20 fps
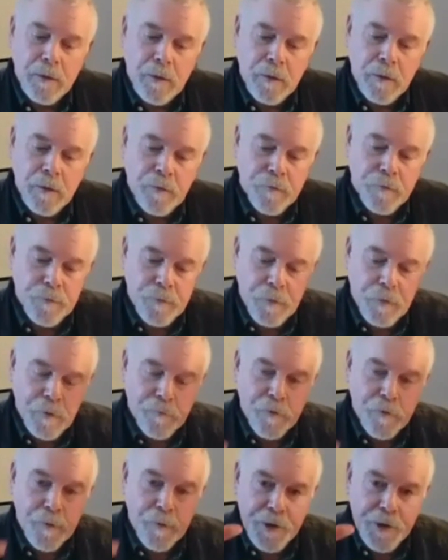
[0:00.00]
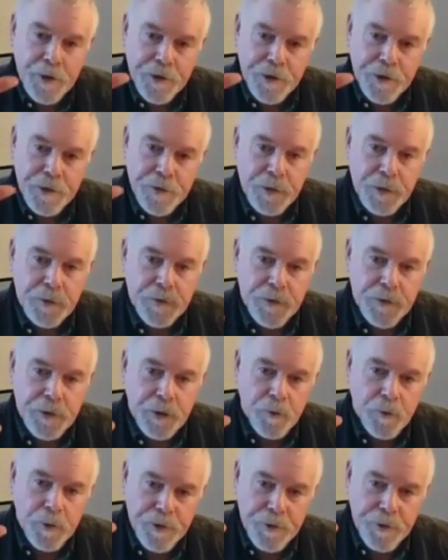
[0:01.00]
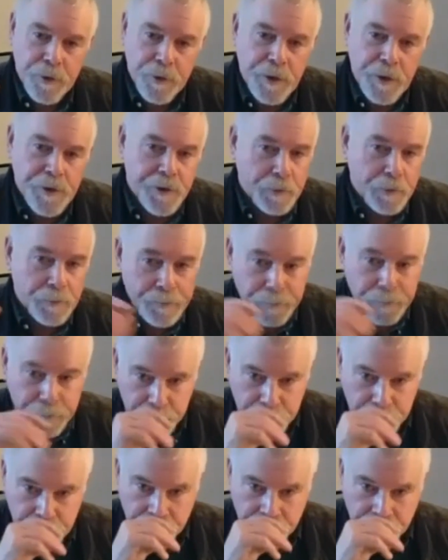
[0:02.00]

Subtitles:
of emissions and sequestration